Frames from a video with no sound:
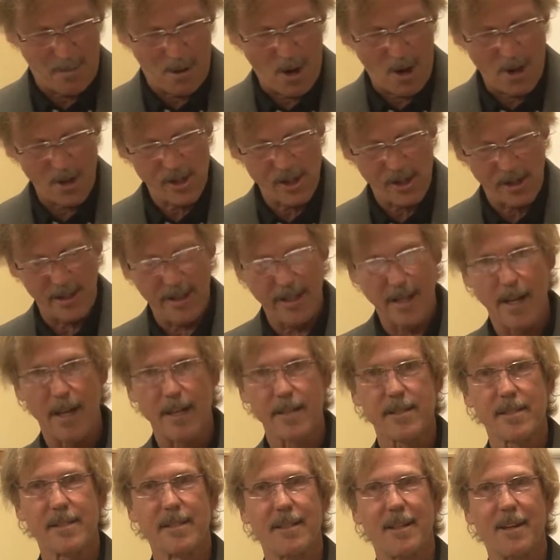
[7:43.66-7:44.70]
partially,
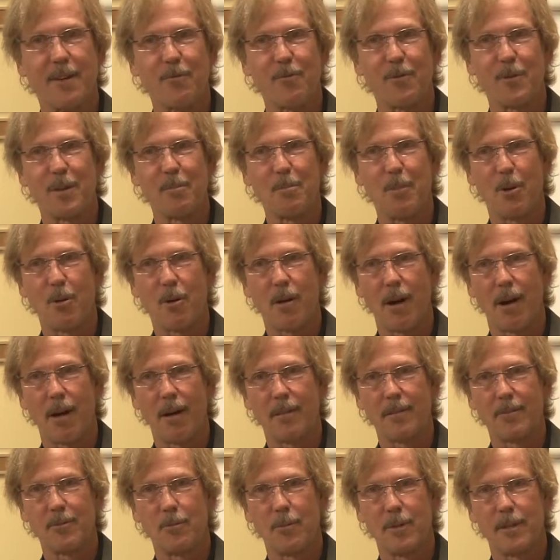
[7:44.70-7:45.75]
as Humphrey
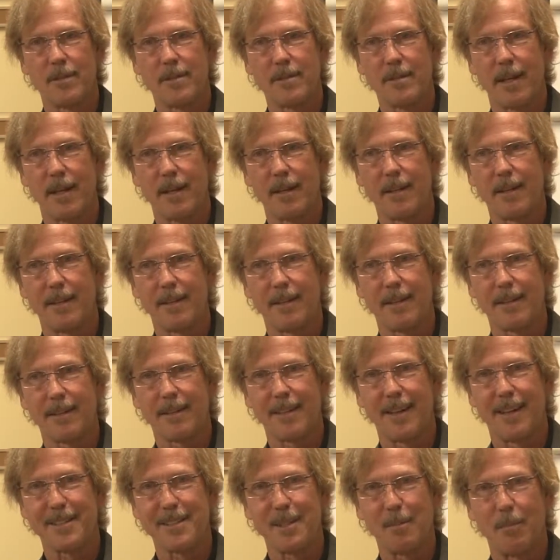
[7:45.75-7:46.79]
Bogart once said in
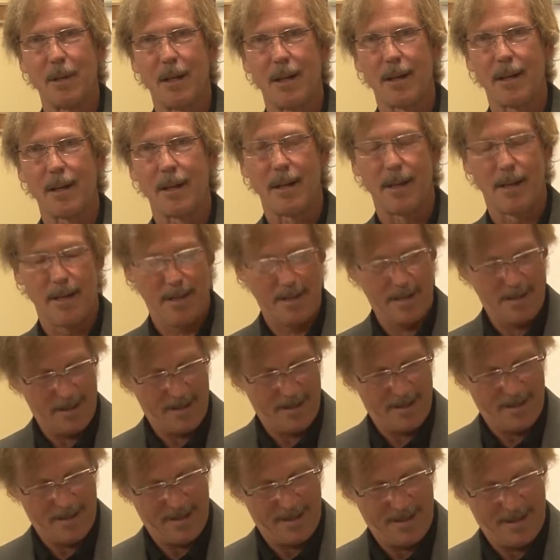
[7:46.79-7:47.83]
Casablanca,
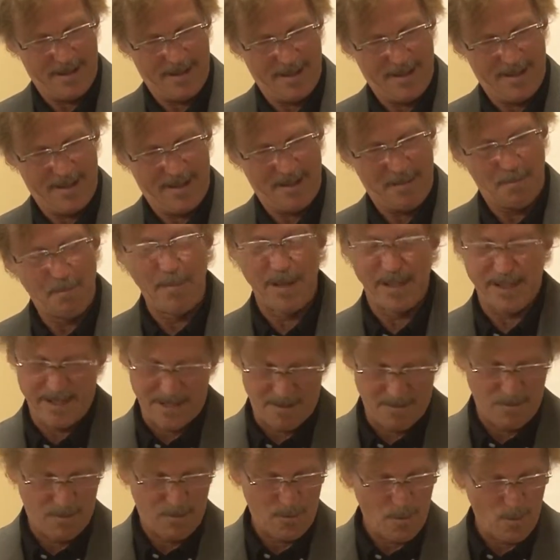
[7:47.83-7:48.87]

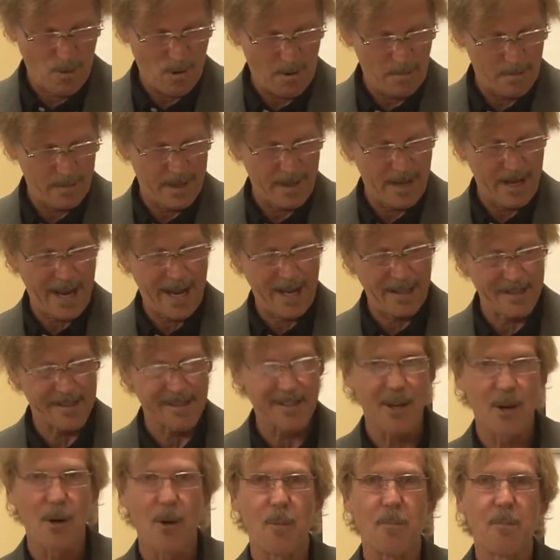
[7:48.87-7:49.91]
misinformed. And
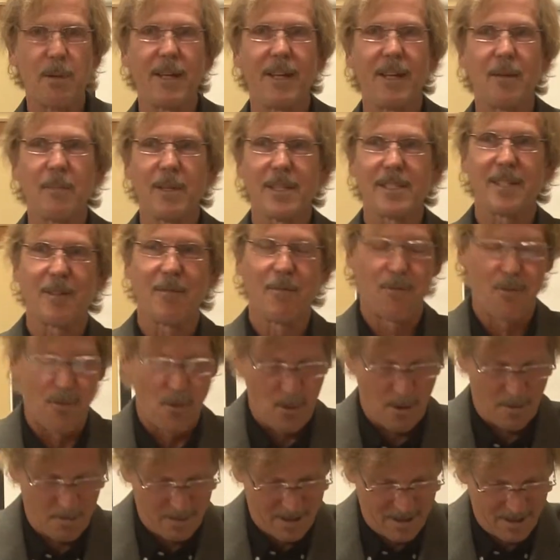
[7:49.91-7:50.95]
so, being
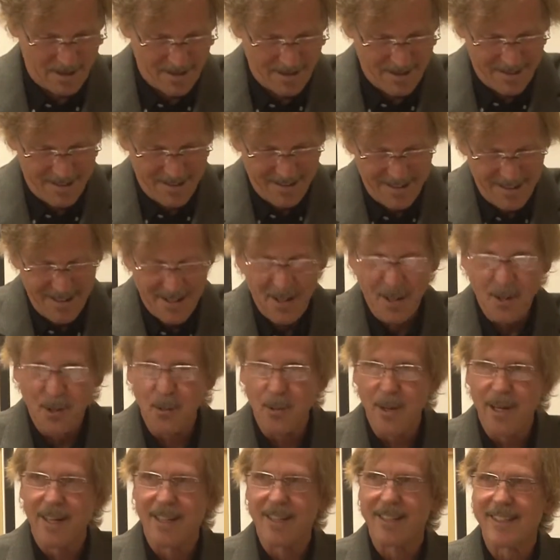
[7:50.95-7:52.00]
misinformed,
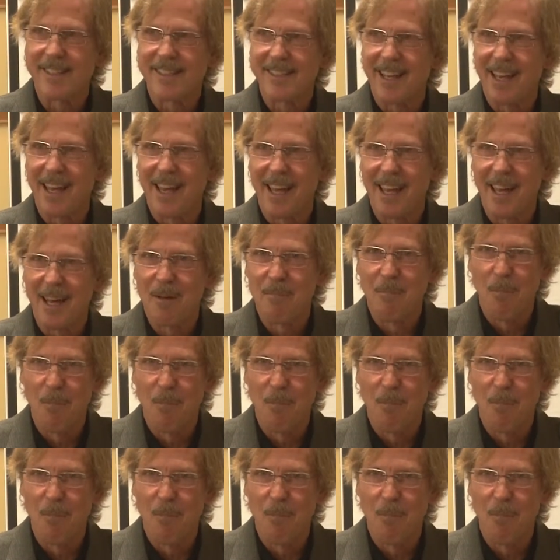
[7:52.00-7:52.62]
we can say